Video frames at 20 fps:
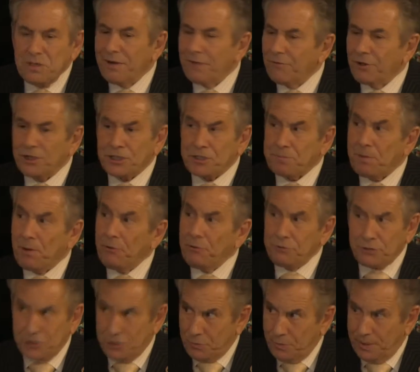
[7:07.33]
Never
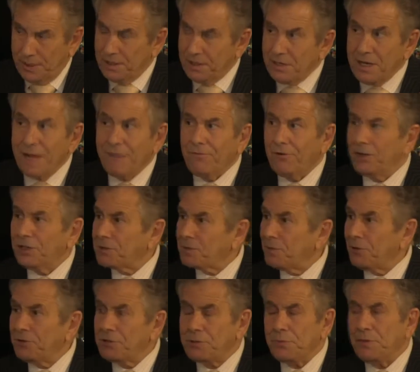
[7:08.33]
exposed to it. Never
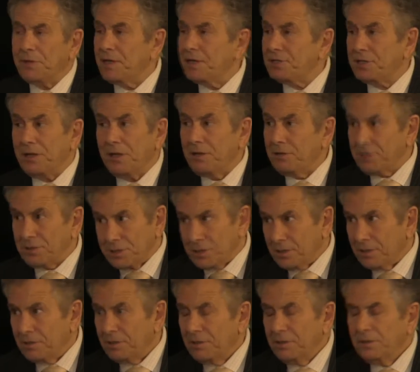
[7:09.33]
exposed to it as a
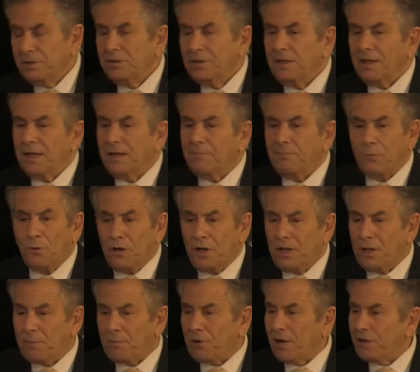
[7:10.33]
youngster. Born
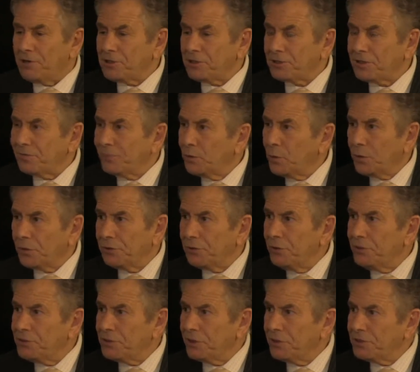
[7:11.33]
in the projects of Newark,
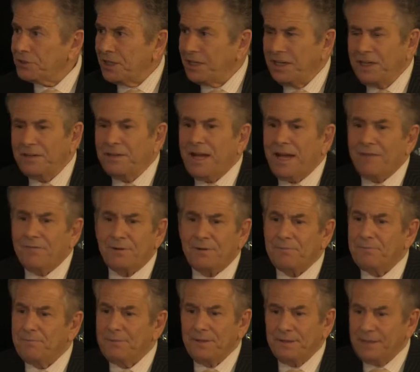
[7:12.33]
New Jersey. Didn't have
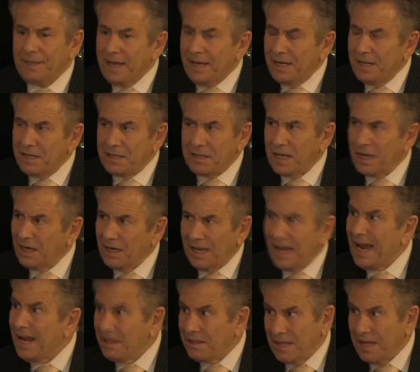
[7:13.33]
anything
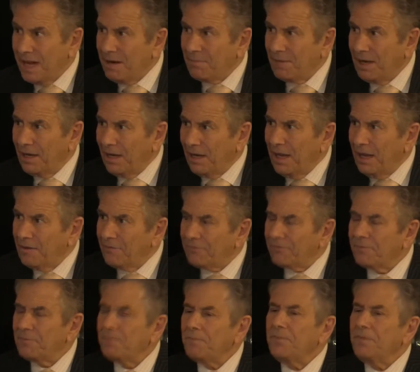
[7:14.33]
like that in my life.
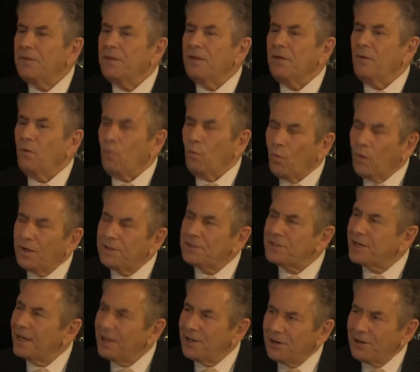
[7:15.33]
Once
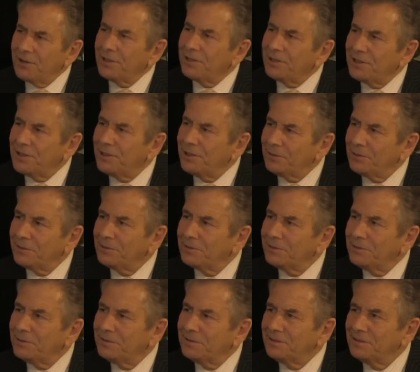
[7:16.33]
I heard it, though,
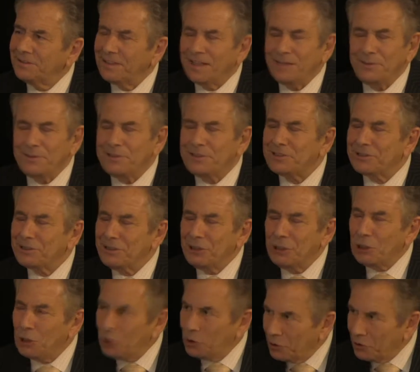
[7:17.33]
I was
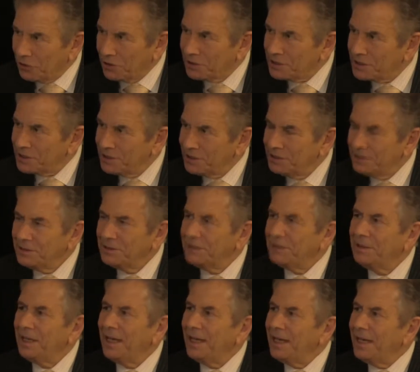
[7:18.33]
hooked.
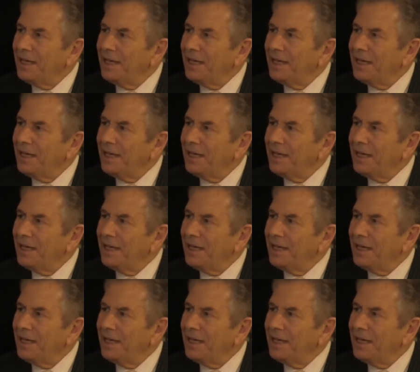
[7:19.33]
And